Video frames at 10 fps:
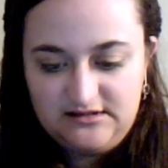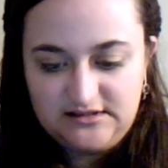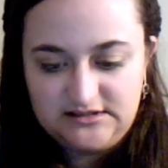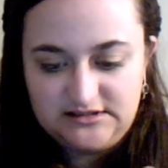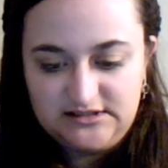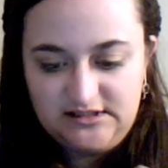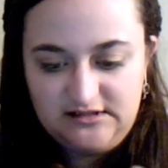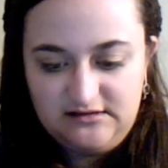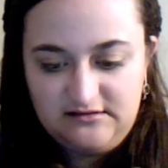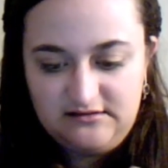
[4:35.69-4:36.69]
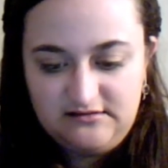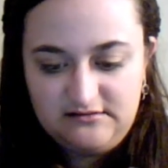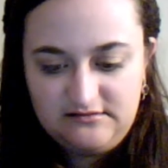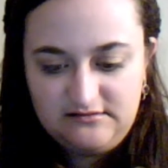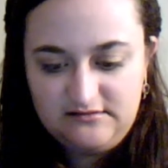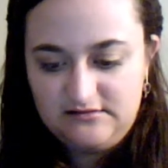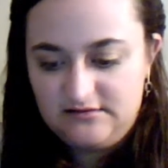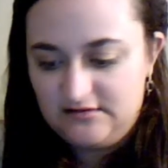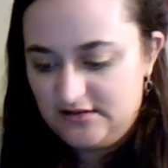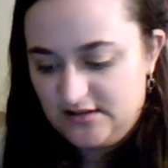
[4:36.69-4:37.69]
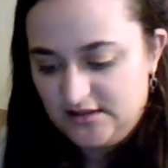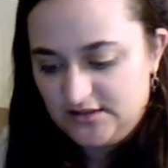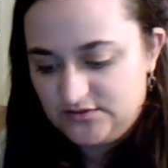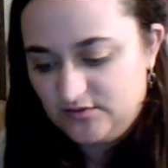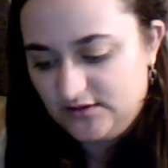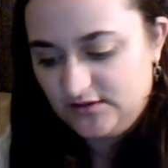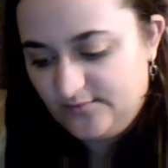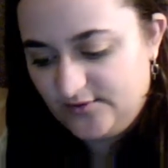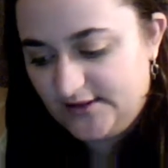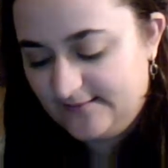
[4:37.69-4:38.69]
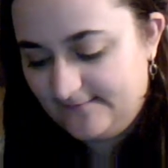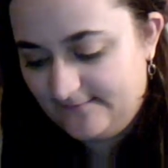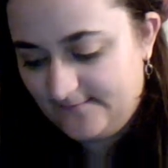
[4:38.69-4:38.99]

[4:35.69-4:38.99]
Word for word: Let's see here. It's really pretty.